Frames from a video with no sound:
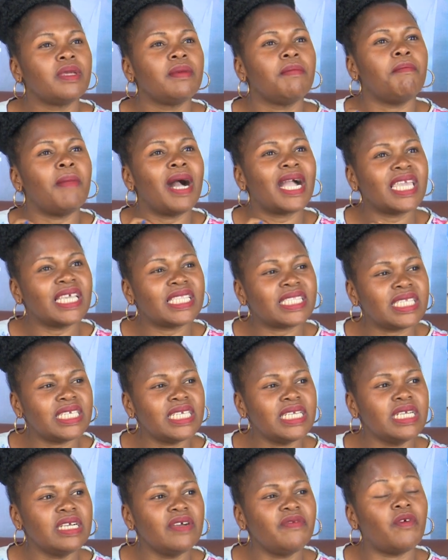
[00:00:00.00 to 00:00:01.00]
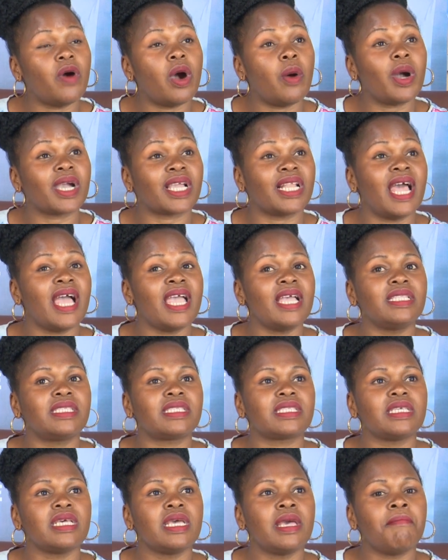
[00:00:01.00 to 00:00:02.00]
marketing for our
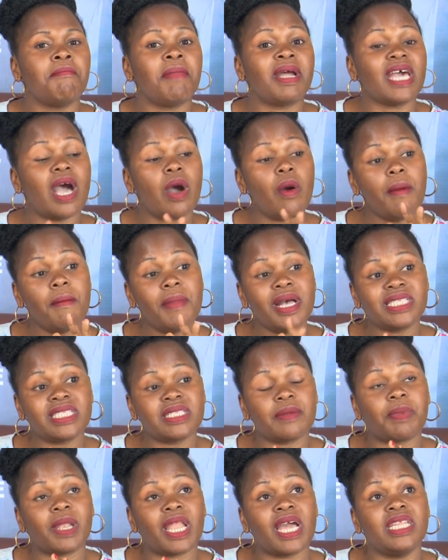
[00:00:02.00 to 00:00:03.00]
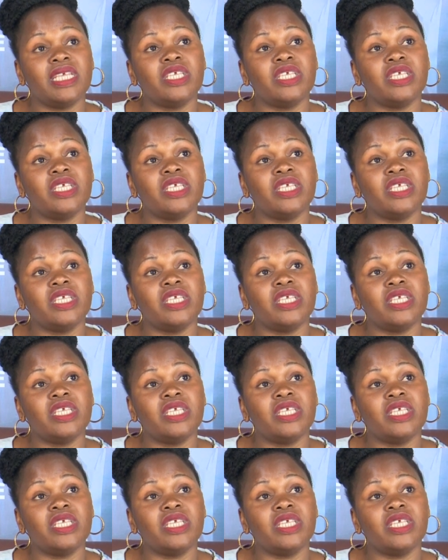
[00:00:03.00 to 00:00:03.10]
clients. But our master plan